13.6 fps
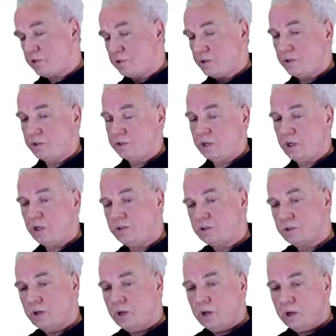in this case,
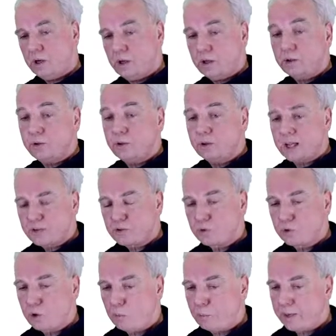the natural
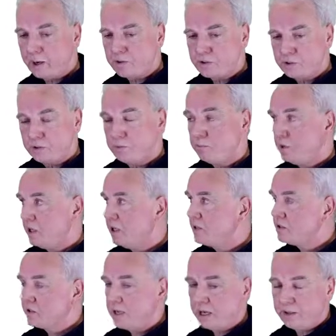comparison
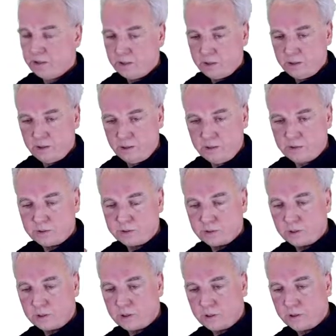means that these
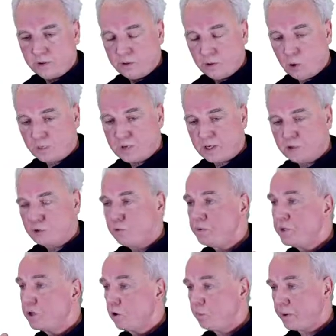the objects should be
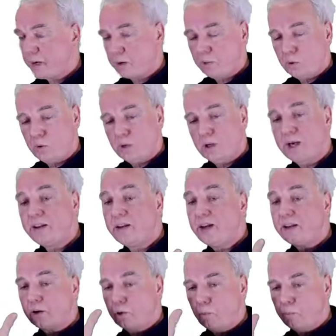comparable and that
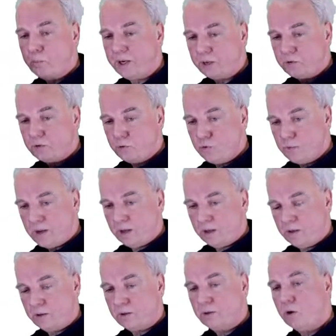the compare to
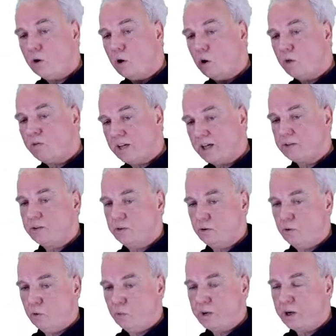method of that
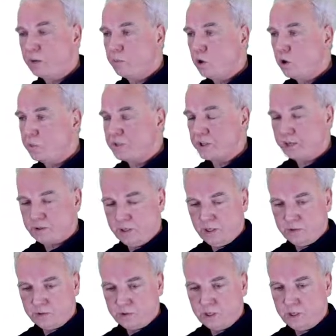comparable object
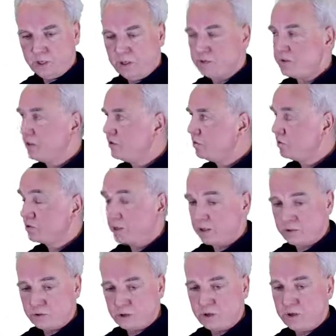is uh, is then used. That
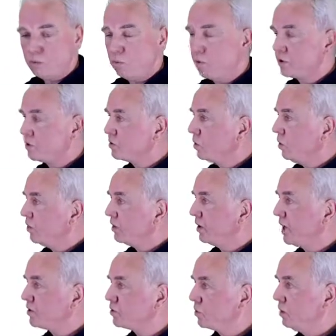is an, what is called a
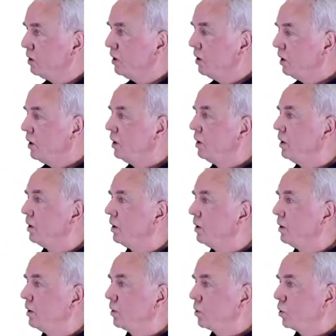natural
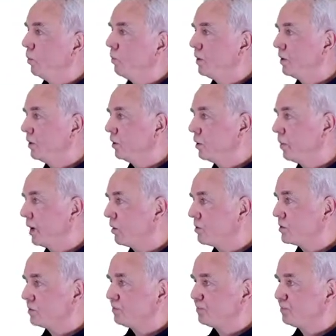uh, comp uh, comparison.